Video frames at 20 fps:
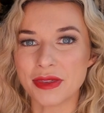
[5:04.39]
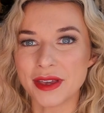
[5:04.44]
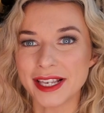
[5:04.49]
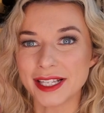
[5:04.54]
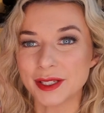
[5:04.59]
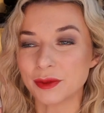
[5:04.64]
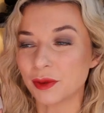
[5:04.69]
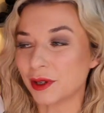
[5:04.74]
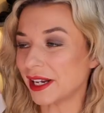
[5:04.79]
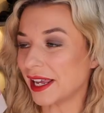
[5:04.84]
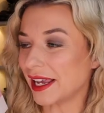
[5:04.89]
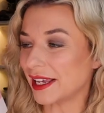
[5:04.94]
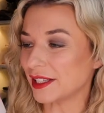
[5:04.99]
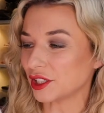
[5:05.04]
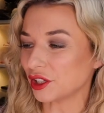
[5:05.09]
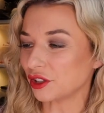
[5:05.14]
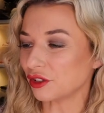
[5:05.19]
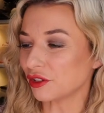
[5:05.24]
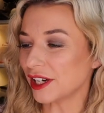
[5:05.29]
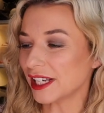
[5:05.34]
This one
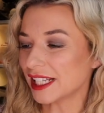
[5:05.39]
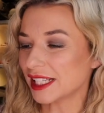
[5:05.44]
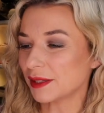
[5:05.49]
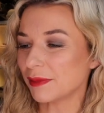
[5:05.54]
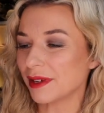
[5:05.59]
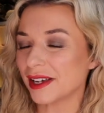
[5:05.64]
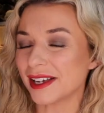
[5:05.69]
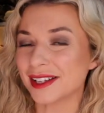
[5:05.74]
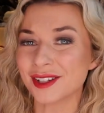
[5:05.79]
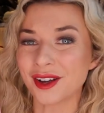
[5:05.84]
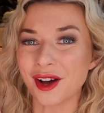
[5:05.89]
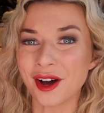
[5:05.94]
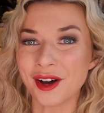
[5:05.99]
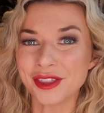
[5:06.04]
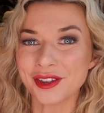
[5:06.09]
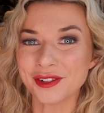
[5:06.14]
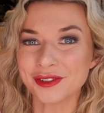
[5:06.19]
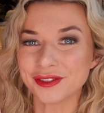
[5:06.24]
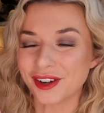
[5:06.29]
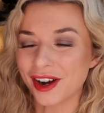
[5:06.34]
is Christmas.
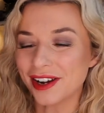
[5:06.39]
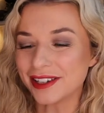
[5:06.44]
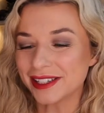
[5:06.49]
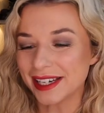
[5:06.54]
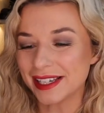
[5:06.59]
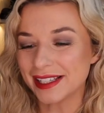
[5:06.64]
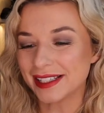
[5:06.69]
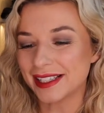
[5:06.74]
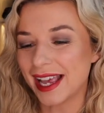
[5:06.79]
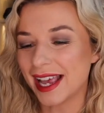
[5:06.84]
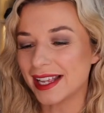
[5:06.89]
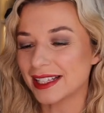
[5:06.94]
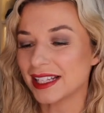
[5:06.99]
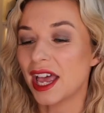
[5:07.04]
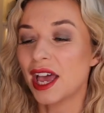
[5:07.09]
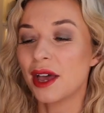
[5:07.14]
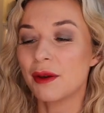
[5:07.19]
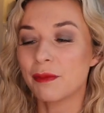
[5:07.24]
On the front it says